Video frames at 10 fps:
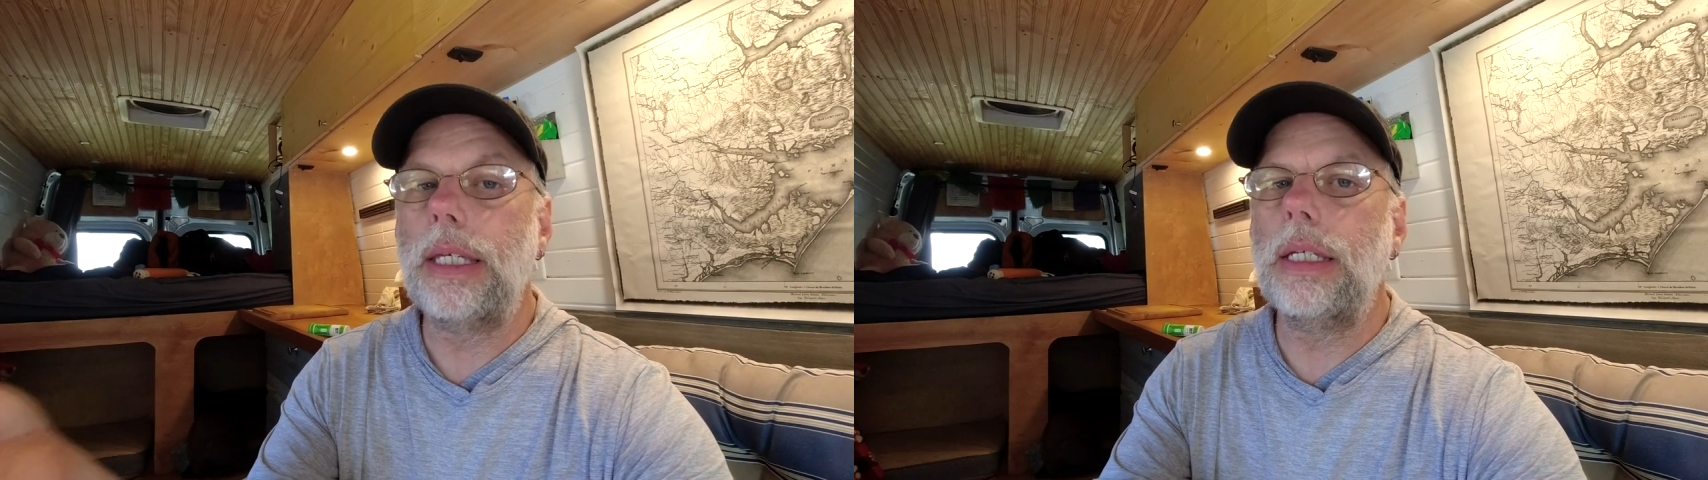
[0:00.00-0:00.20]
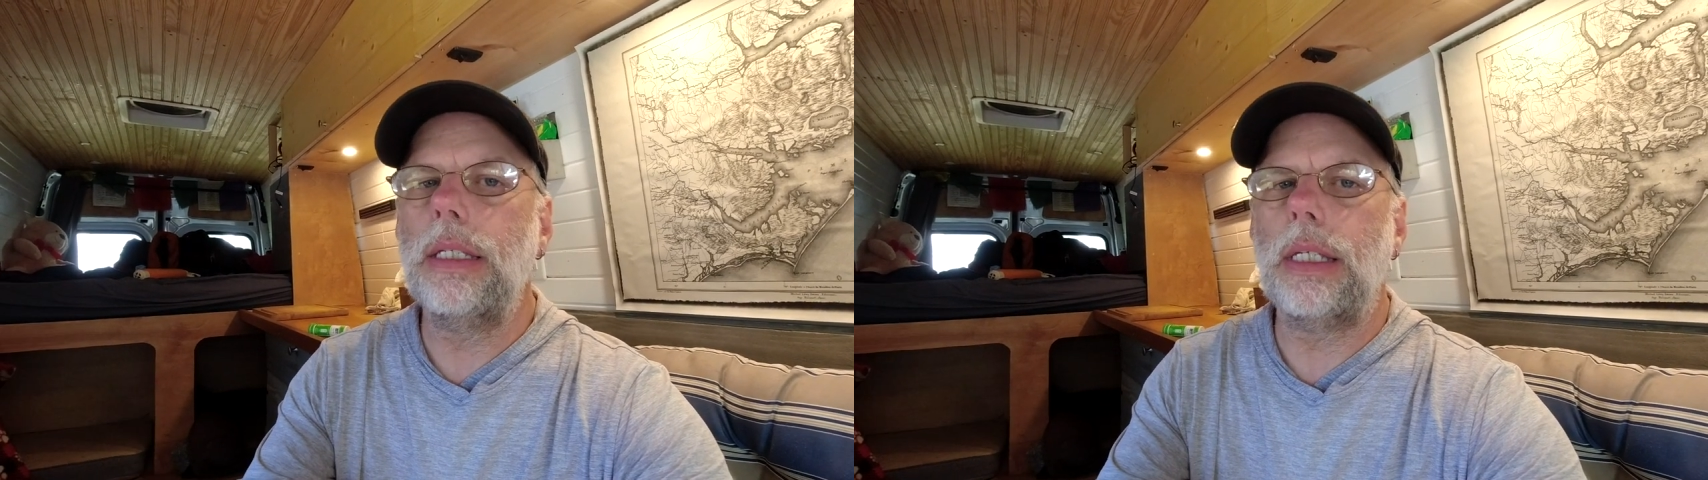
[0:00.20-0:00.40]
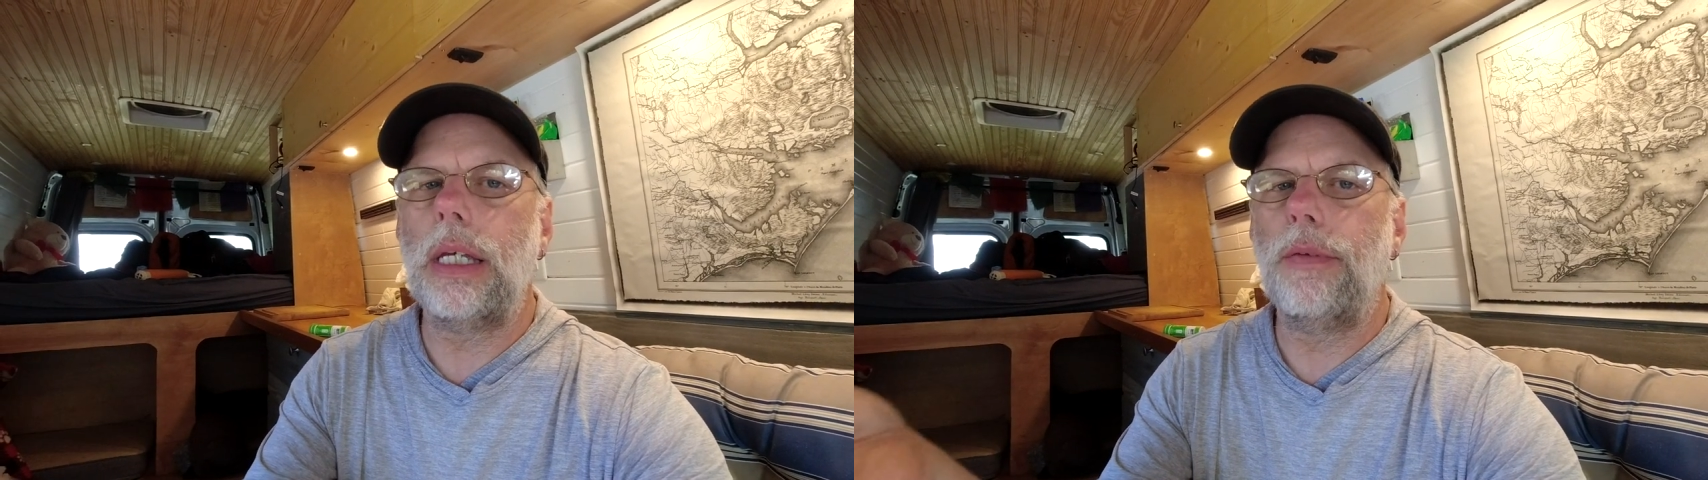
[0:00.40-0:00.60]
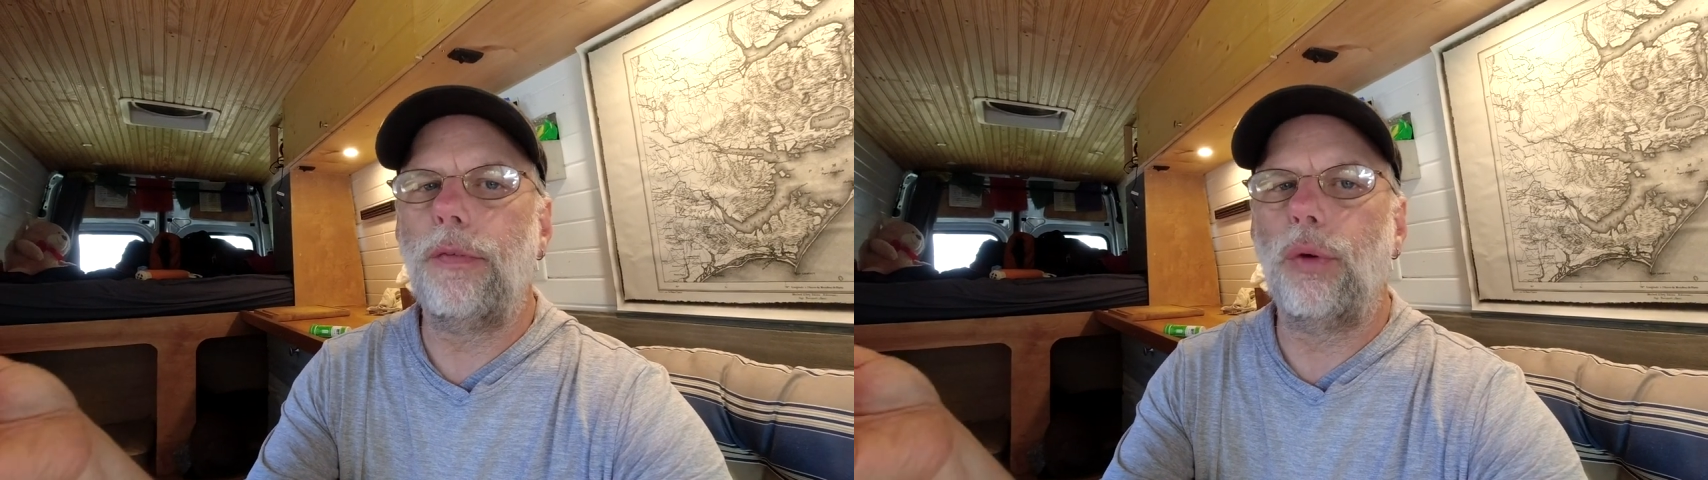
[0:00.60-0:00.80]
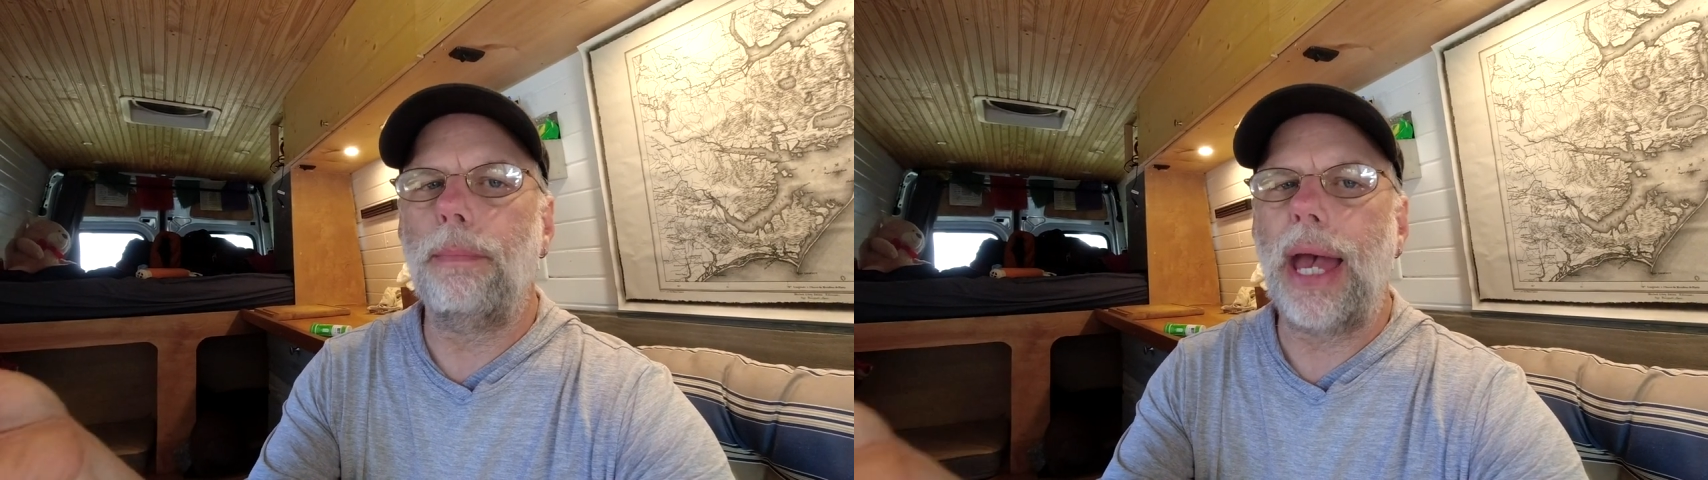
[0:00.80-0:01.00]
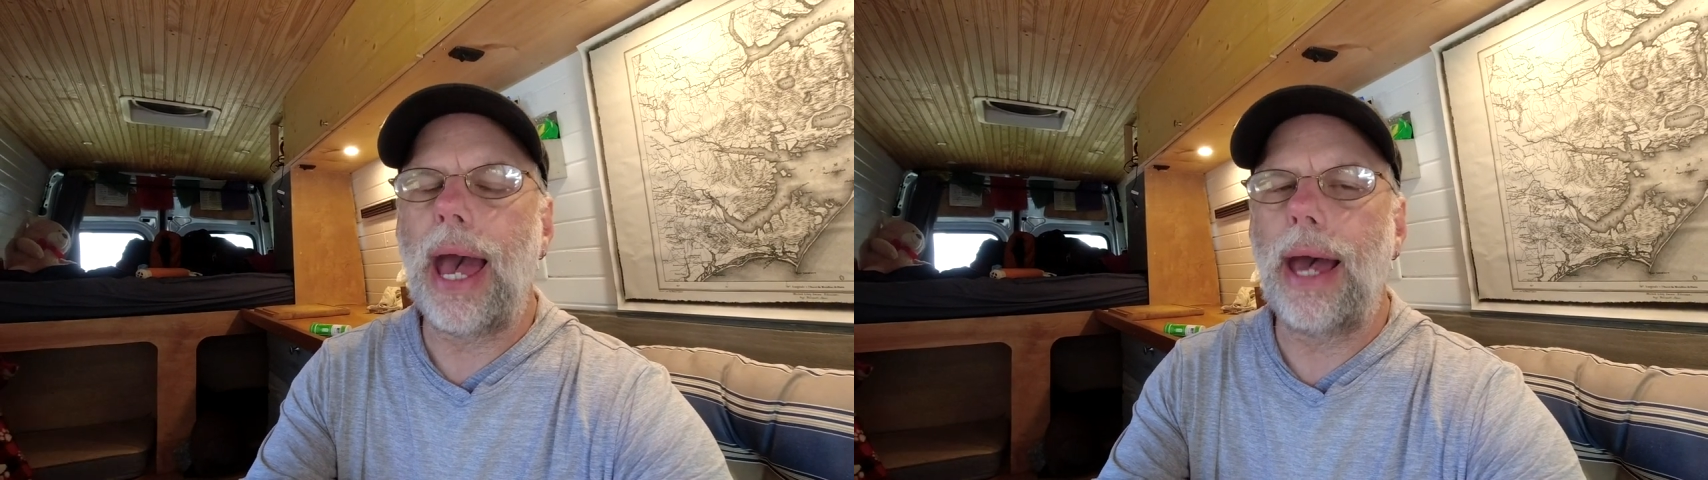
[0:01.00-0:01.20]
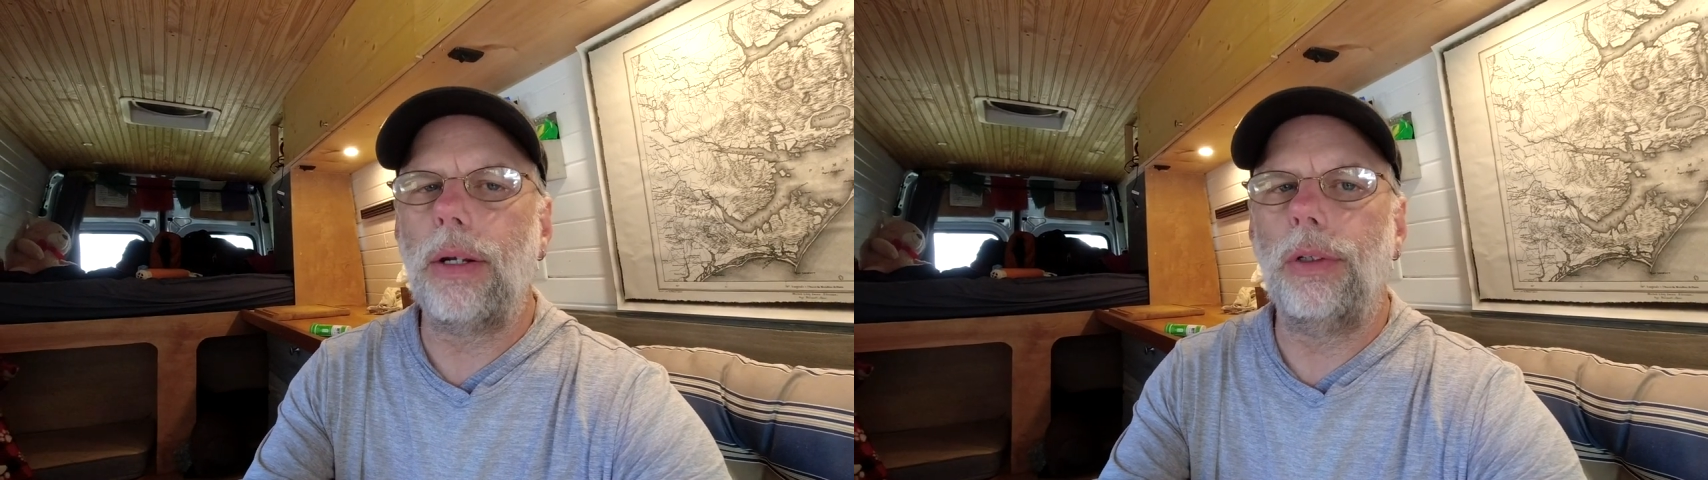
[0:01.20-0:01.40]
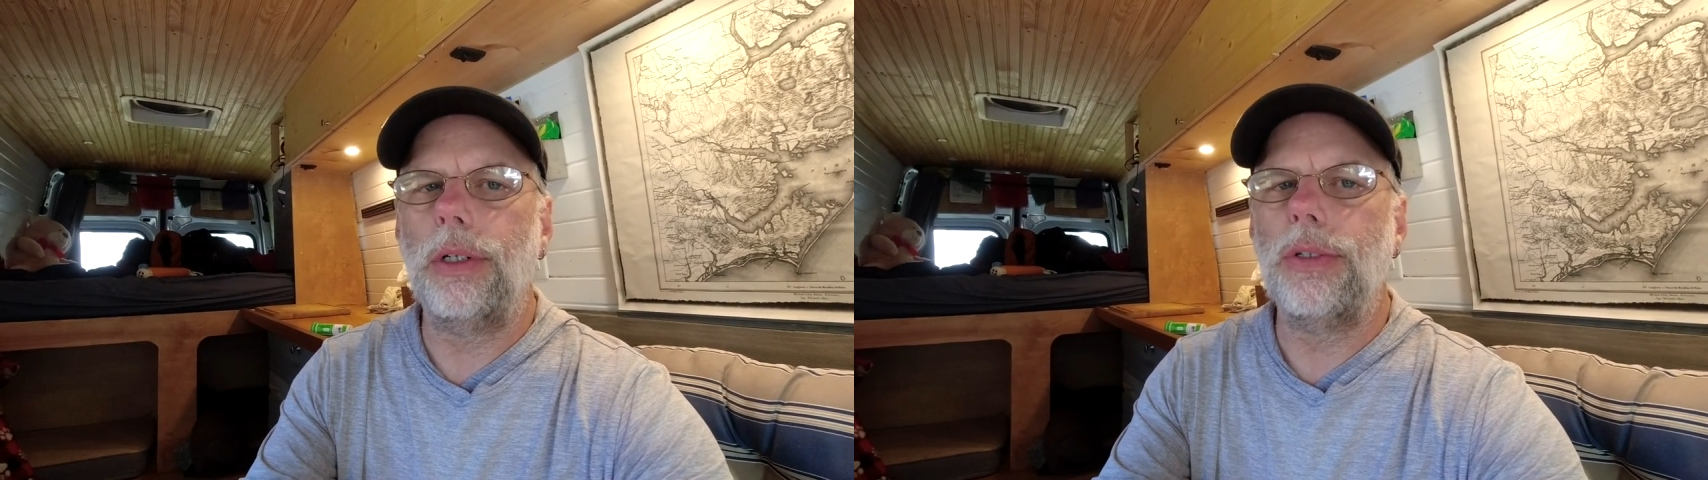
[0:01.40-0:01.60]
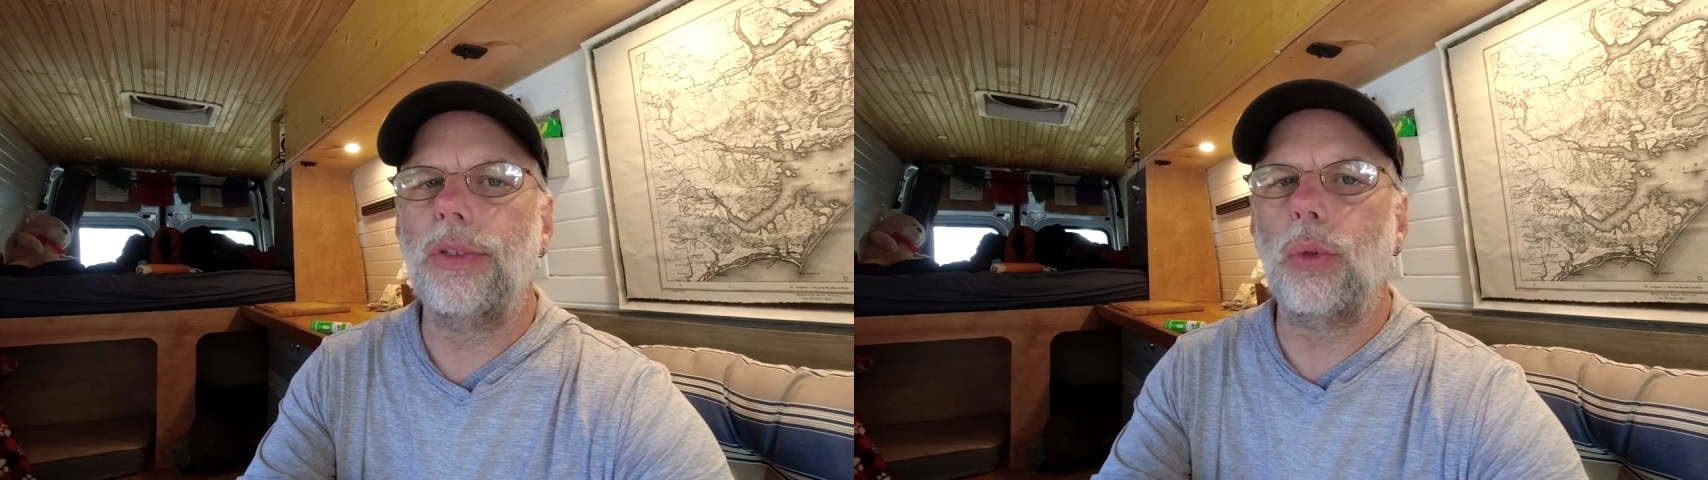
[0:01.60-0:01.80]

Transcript: easy for paddlers